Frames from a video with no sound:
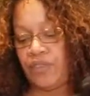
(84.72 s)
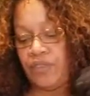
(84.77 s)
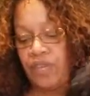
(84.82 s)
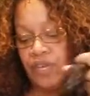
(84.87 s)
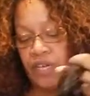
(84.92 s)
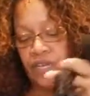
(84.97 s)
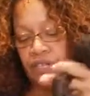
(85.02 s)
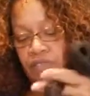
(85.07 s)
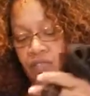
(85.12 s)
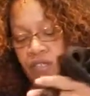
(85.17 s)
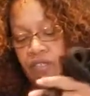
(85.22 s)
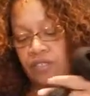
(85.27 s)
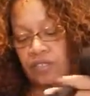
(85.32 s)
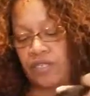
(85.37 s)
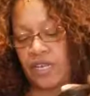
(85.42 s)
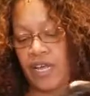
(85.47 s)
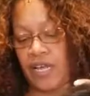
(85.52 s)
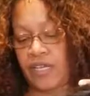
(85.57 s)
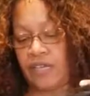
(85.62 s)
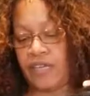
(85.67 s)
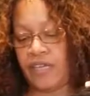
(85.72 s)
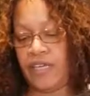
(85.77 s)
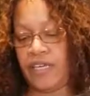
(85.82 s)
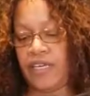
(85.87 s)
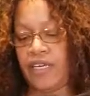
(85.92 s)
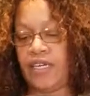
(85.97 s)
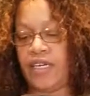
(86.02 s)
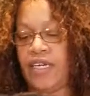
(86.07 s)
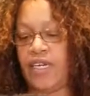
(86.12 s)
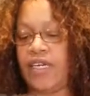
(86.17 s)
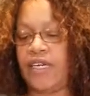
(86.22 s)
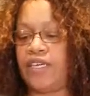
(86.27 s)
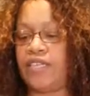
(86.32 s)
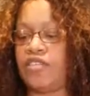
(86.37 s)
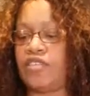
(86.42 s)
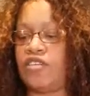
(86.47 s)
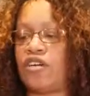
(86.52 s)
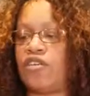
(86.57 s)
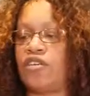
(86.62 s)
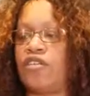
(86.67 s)
It looks like the
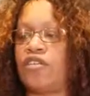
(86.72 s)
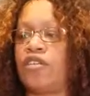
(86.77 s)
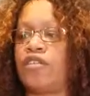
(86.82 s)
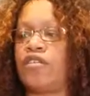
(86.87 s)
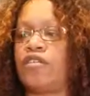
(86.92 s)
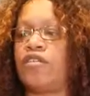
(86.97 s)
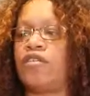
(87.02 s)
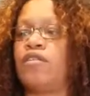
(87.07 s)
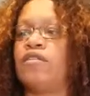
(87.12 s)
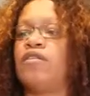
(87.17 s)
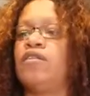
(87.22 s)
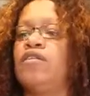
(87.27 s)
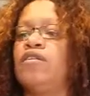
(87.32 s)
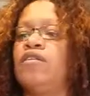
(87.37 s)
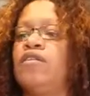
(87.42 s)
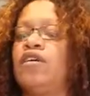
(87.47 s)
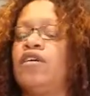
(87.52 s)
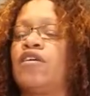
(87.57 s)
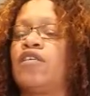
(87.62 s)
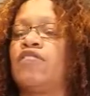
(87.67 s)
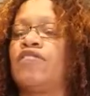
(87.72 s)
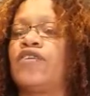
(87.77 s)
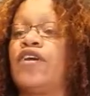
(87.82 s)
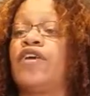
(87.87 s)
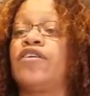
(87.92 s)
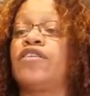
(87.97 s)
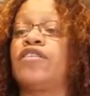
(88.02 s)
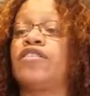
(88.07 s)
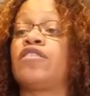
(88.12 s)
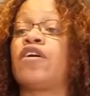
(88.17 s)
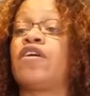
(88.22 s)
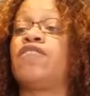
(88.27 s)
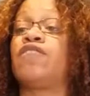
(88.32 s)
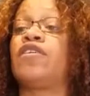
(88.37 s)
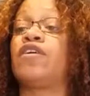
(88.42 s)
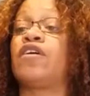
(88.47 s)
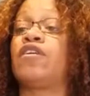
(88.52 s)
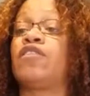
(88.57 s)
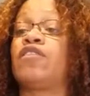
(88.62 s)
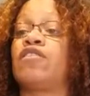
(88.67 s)
ends are very soft,
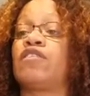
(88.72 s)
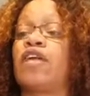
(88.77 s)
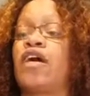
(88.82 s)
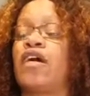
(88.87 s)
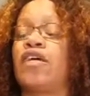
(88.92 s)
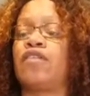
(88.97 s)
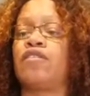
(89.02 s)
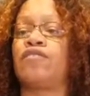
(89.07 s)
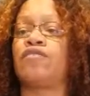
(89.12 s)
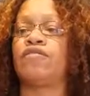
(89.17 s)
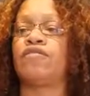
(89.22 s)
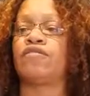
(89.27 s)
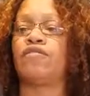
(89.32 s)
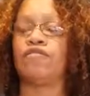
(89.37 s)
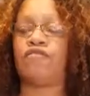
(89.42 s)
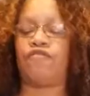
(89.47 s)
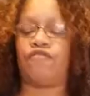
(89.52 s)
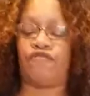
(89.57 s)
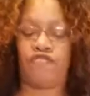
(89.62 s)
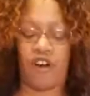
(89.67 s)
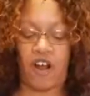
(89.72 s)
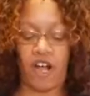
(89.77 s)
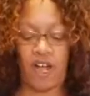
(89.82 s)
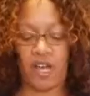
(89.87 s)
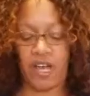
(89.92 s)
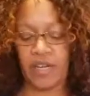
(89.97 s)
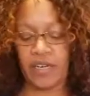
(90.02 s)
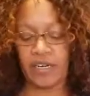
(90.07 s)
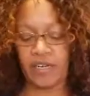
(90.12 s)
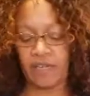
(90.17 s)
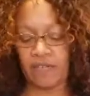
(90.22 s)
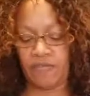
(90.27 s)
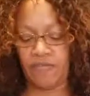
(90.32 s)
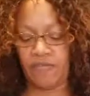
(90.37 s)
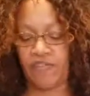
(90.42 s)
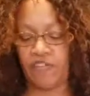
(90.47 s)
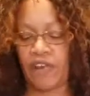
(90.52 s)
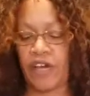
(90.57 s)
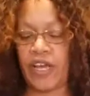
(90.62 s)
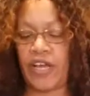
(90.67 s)
are not fried and
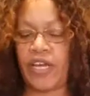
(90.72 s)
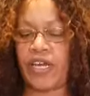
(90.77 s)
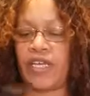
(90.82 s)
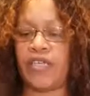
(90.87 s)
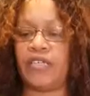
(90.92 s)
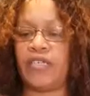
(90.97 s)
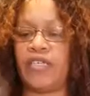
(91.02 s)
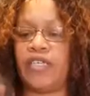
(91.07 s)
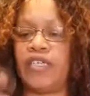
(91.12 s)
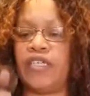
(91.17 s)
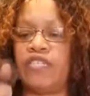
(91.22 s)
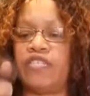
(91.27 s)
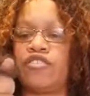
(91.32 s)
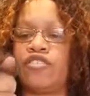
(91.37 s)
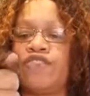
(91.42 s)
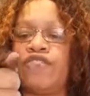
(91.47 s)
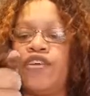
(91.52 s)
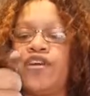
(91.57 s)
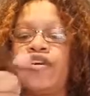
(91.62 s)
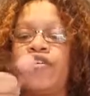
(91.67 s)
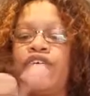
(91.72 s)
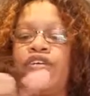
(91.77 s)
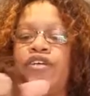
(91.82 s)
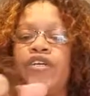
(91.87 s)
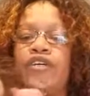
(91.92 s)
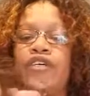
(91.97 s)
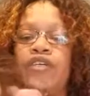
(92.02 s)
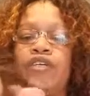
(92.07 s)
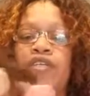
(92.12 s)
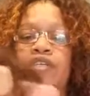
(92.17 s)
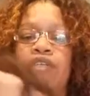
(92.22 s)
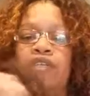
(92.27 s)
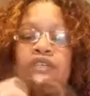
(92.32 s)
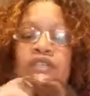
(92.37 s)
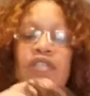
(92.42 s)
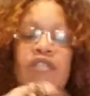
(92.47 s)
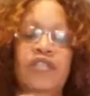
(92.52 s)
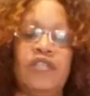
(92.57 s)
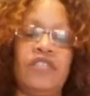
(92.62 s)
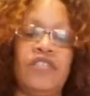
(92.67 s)
frayed. The ends are very,
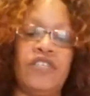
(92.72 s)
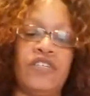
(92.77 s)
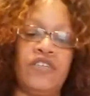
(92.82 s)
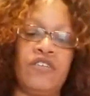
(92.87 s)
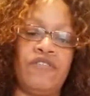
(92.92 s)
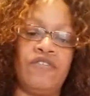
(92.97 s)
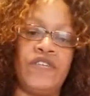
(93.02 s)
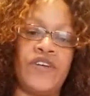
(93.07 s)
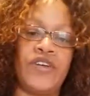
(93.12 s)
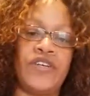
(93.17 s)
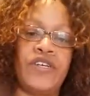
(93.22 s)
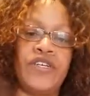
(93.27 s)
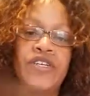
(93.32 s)
you know, very